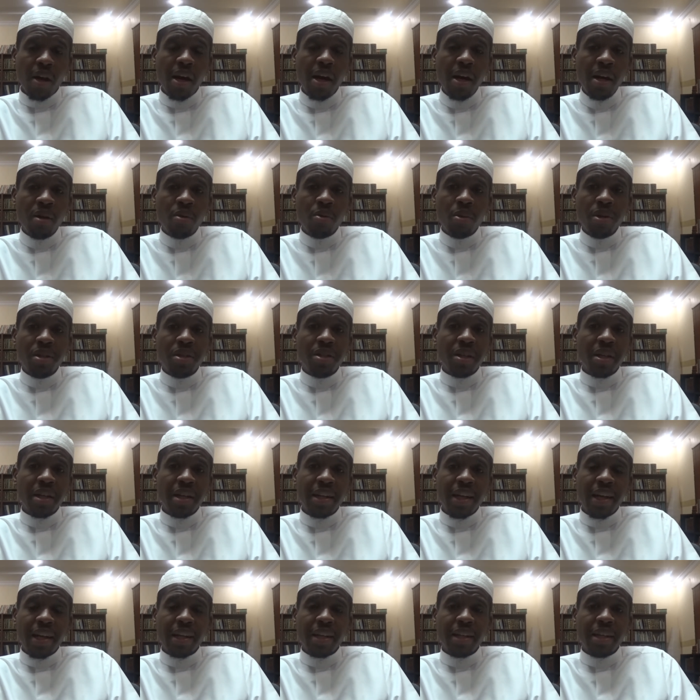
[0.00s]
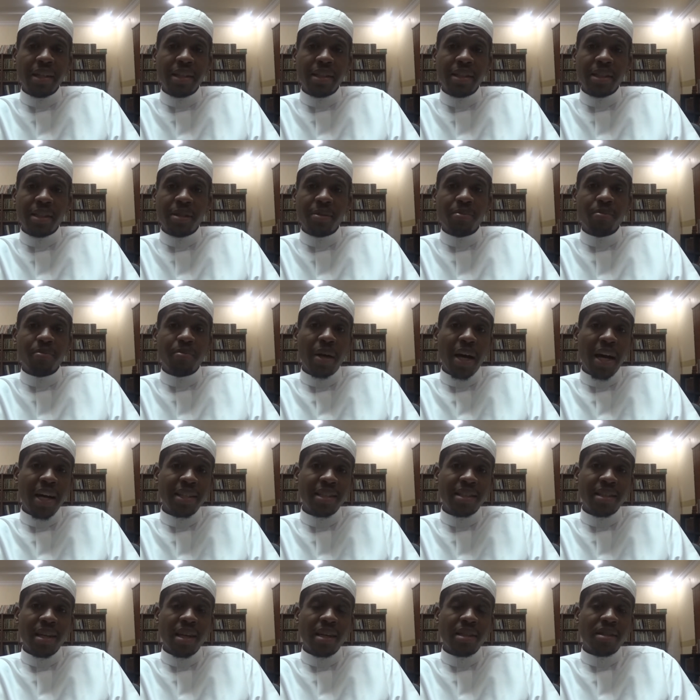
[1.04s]
in Windsor, Connecticut this
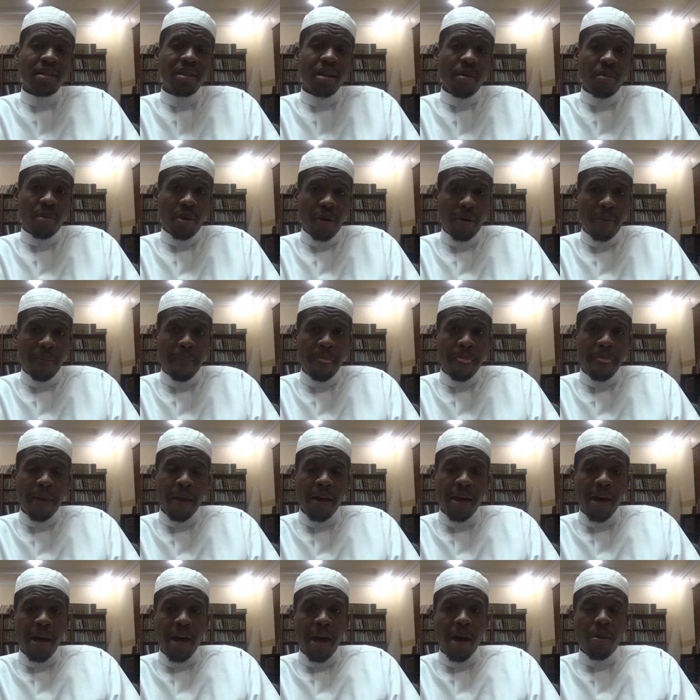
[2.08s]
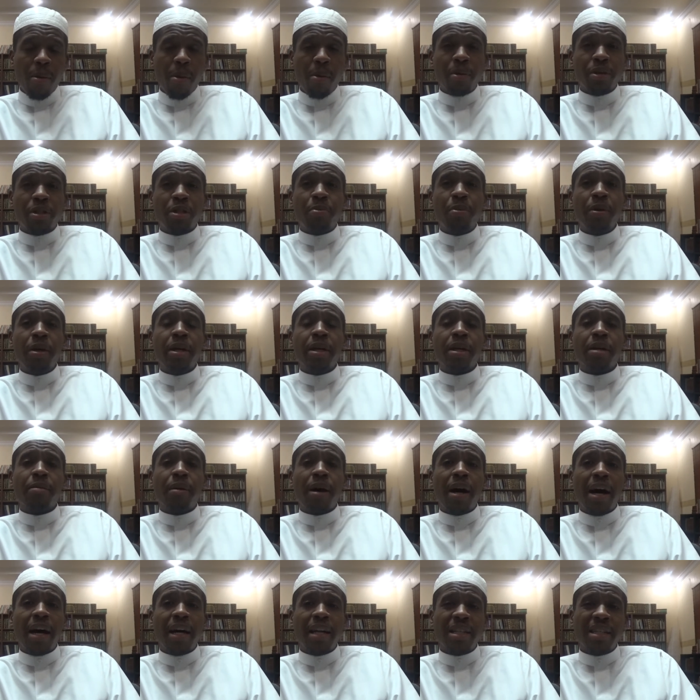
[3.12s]
past summer. And we were speaking
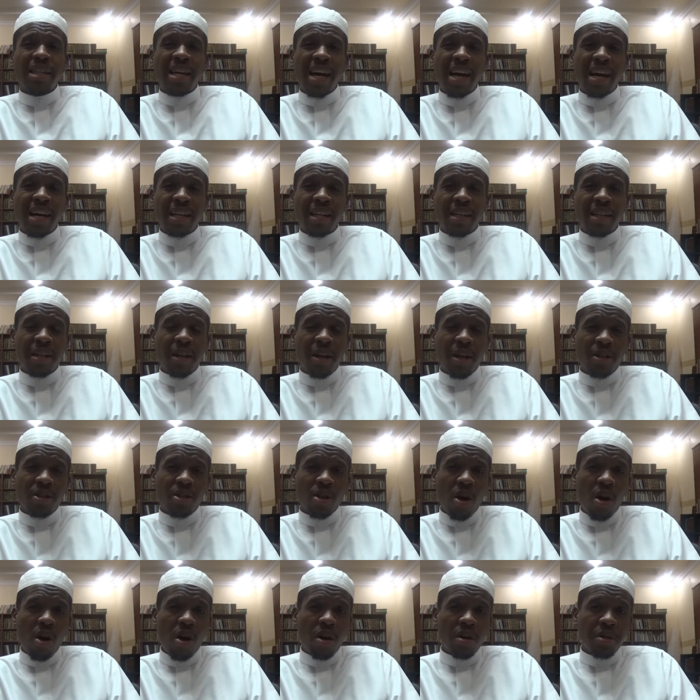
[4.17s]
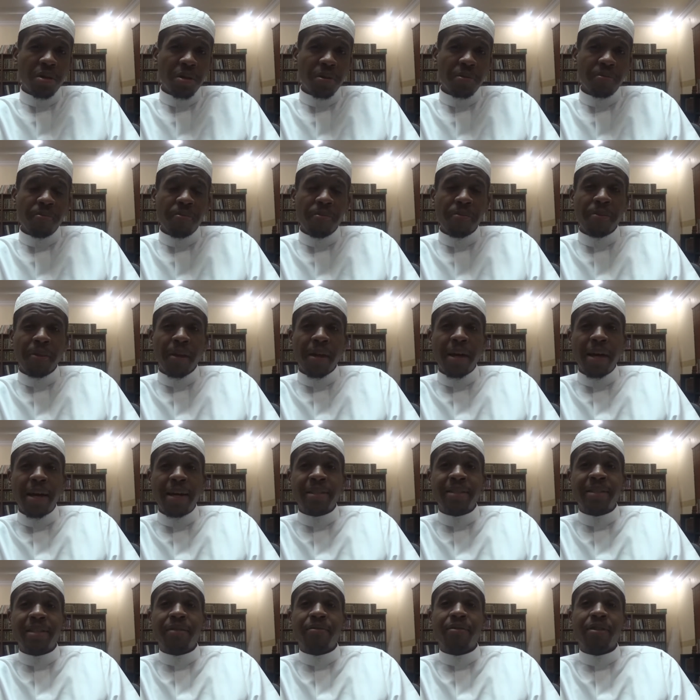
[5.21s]
about a jihad in Allah's cause,
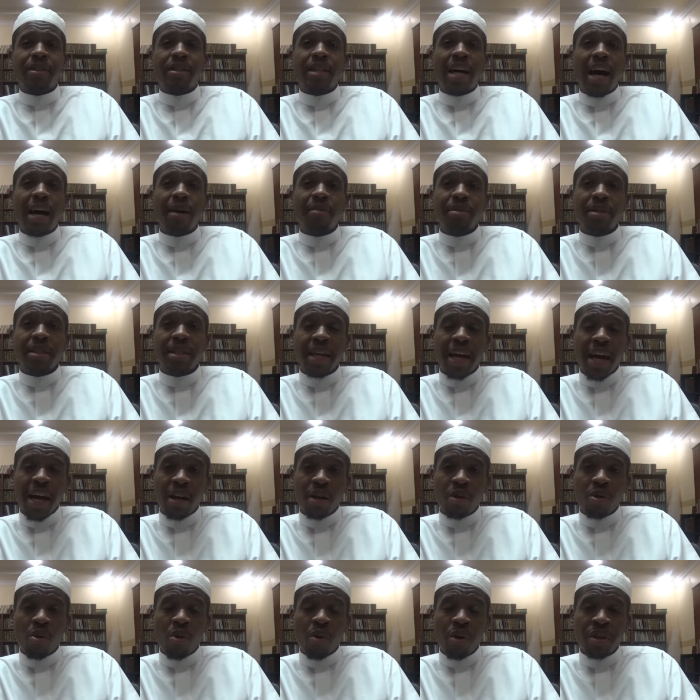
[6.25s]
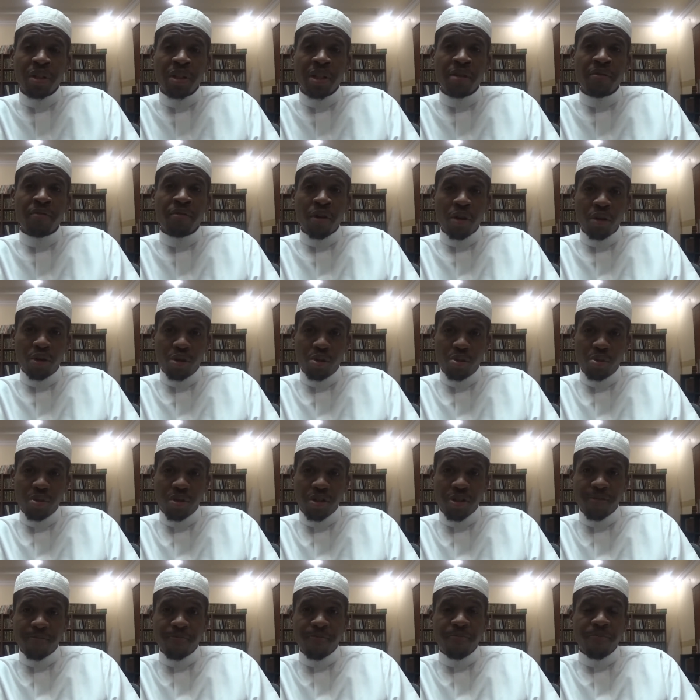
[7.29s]
its different types and categories and
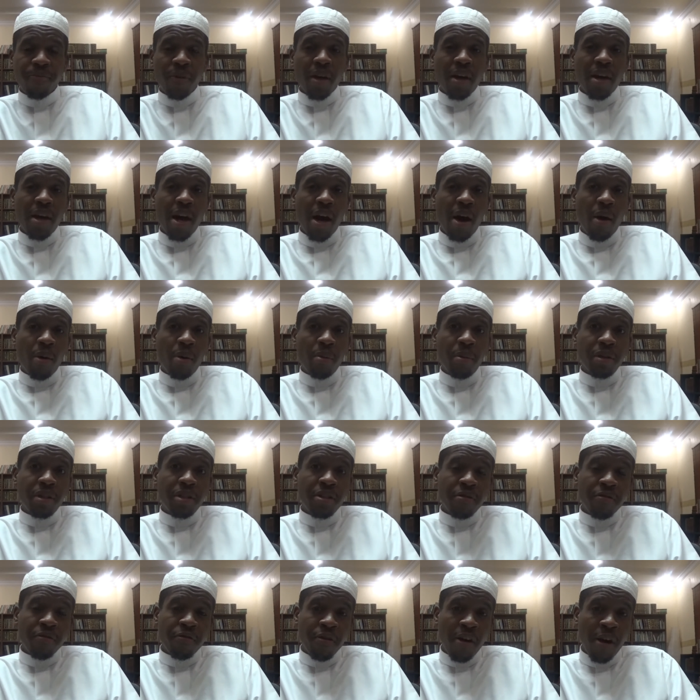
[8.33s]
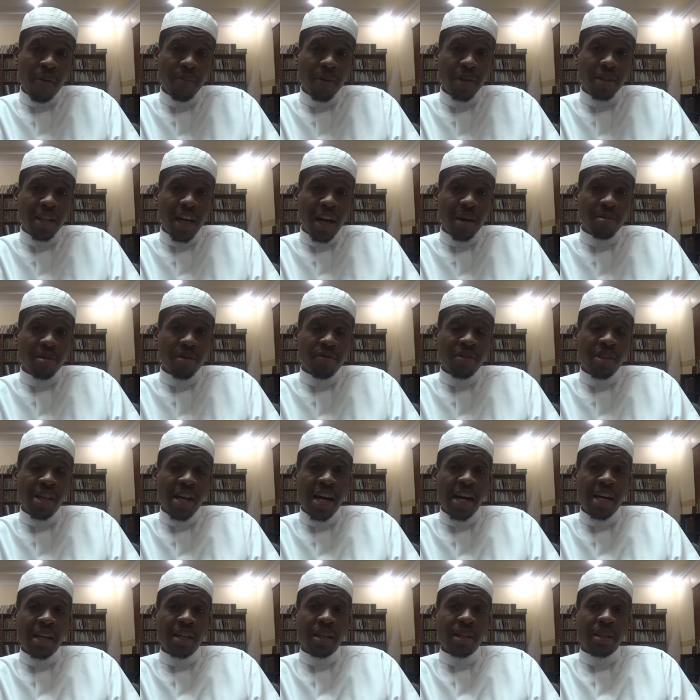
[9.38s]
virtues. And we mentioned from the types of
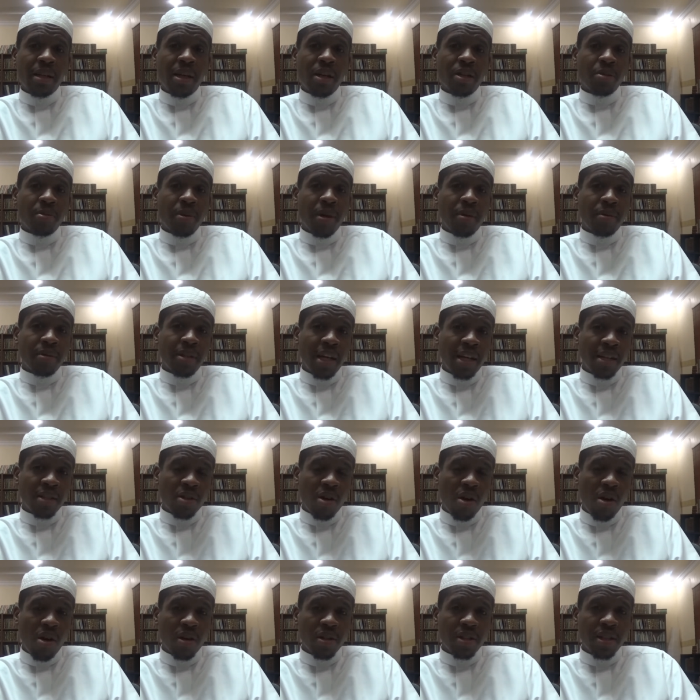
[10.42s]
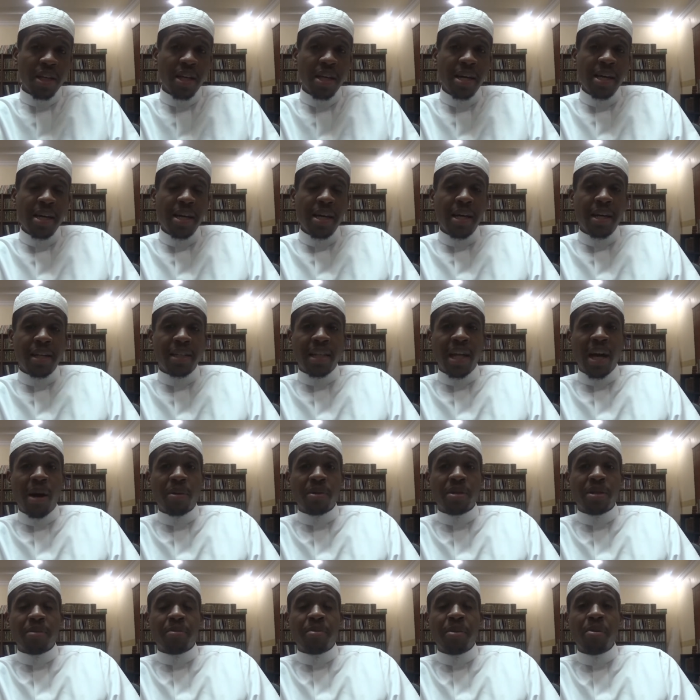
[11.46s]
jihad in Allah's cause is that
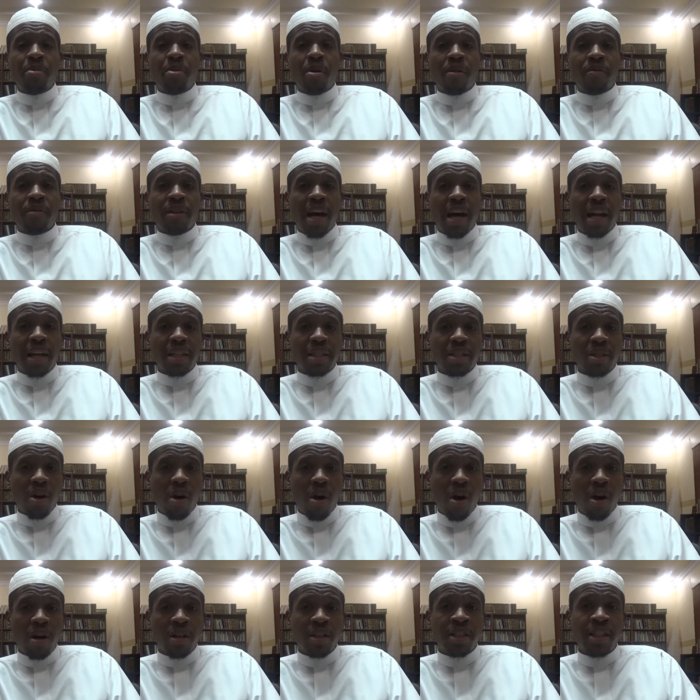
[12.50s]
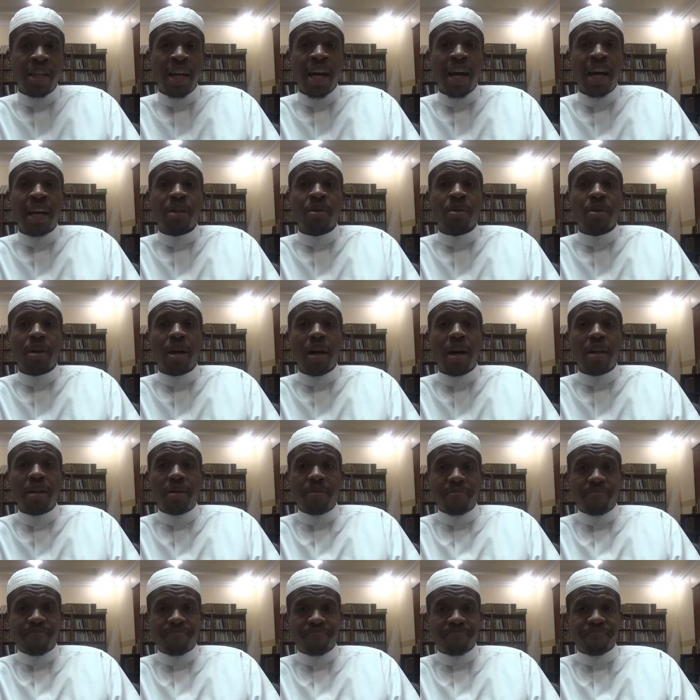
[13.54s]
which the people of knowledge call jihad or qalam